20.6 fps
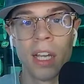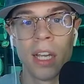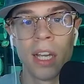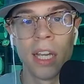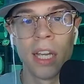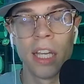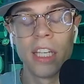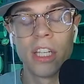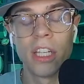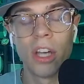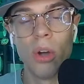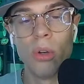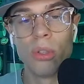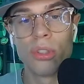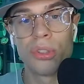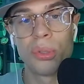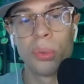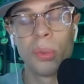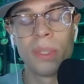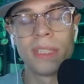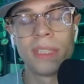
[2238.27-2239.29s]
he goes
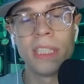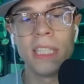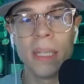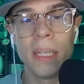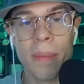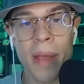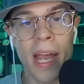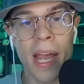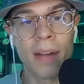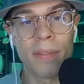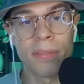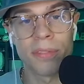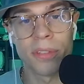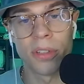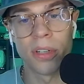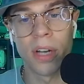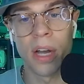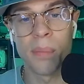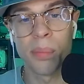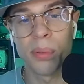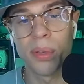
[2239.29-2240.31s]
to a team
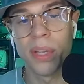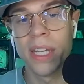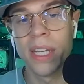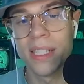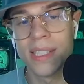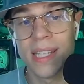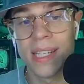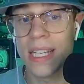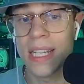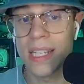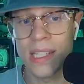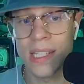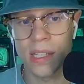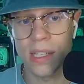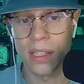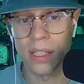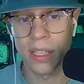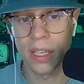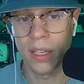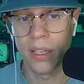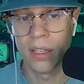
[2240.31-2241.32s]
after and plays
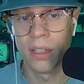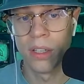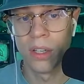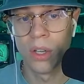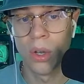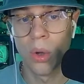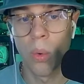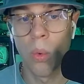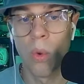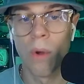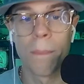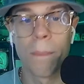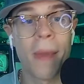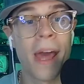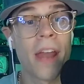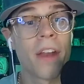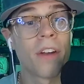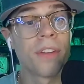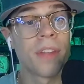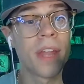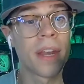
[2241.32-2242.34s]
decently or
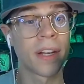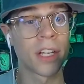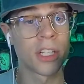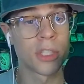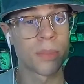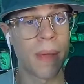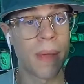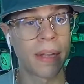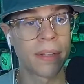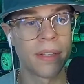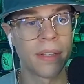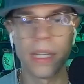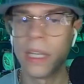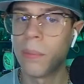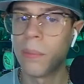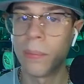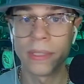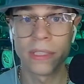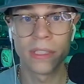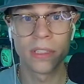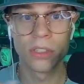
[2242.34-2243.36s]
better than expected. He
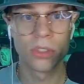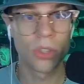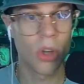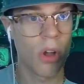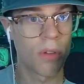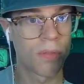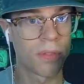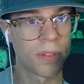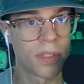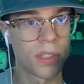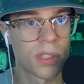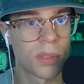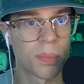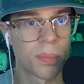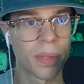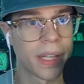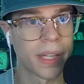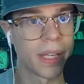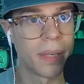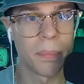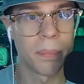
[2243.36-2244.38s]
went to the Dolphins,
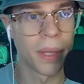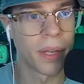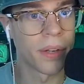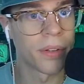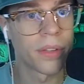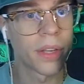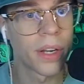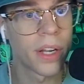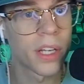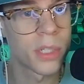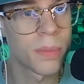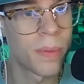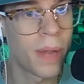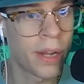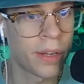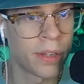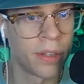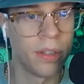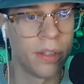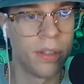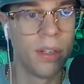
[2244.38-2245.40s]
played better than
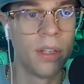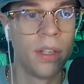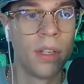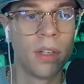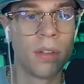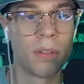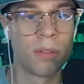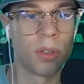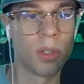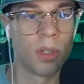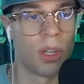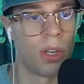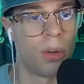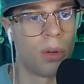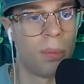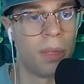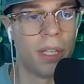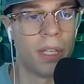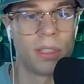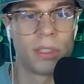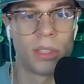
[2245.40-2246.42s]
expected for a little
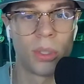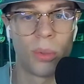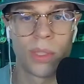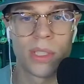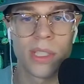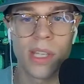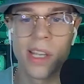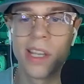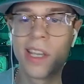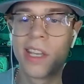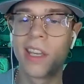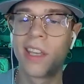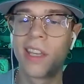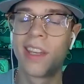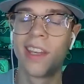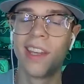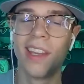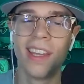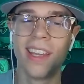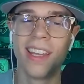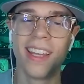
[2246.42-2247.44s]
bit. So it's like,
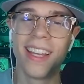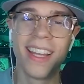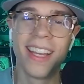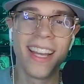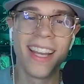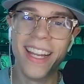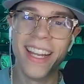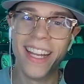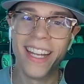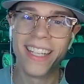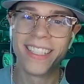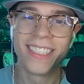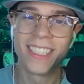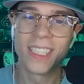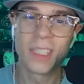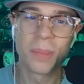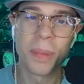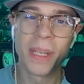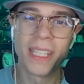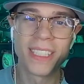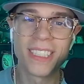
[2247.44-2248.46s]
it
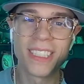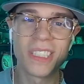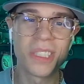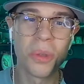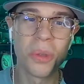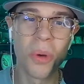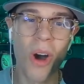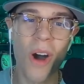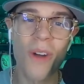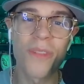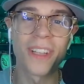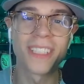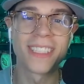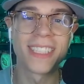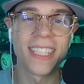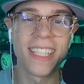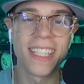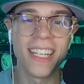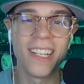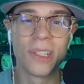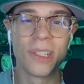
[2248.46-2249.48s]
just pisses you off as
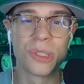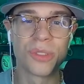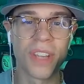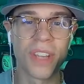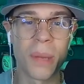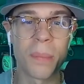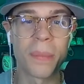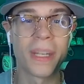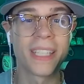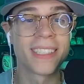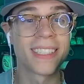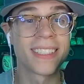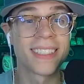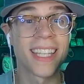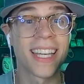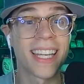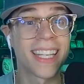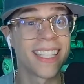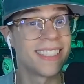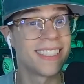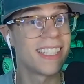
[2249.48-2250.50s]
an Eagles fan because it's
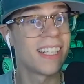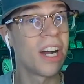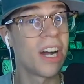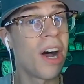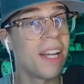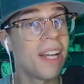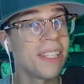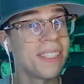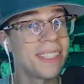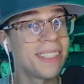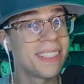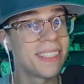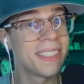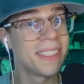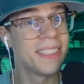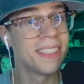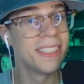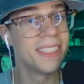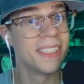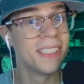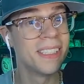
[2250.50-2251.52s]
like, is it us?
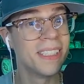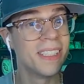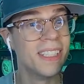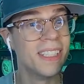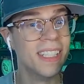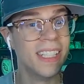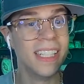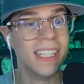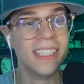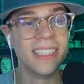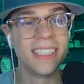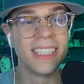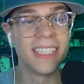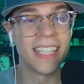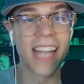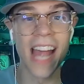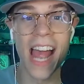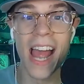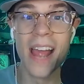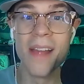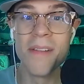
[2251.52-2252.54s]
Is it
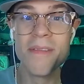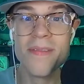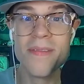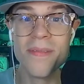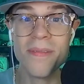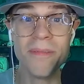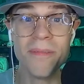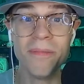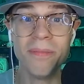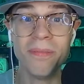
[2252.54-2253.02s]
them?